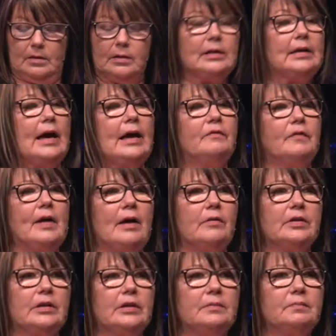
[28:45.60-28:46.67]
God found
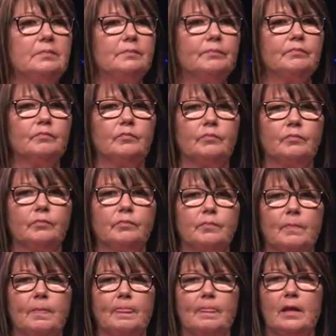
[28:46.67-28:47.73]

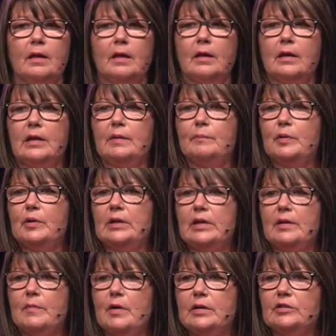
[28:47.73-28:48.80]
him, He put
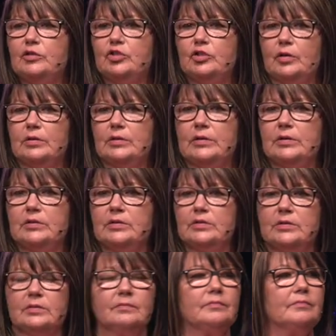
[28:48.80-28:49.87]
him on His shoulders,
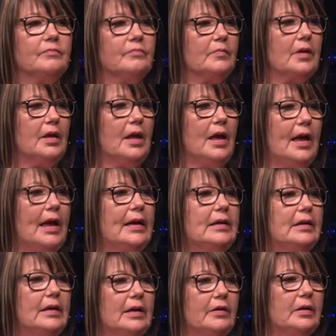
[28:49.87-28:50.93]
and He
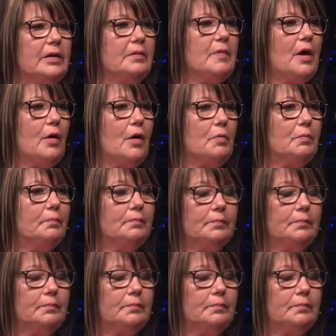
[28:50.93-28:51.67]
carried him home.